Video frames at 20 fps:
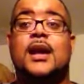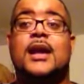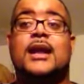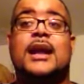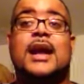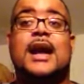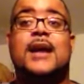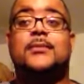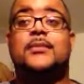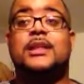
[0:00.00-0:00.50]

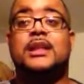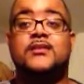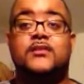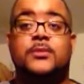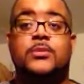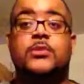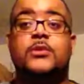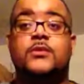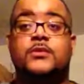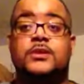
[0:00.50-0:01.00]
And I'm
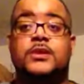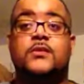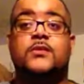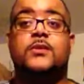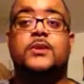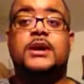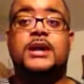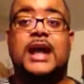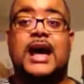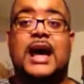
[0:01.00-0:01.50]
living proof of
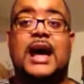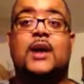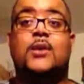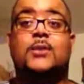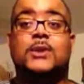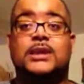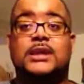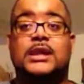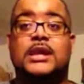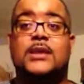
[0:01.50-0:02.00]
what I
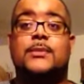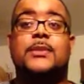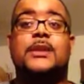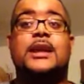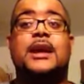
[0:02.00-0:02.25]
really am.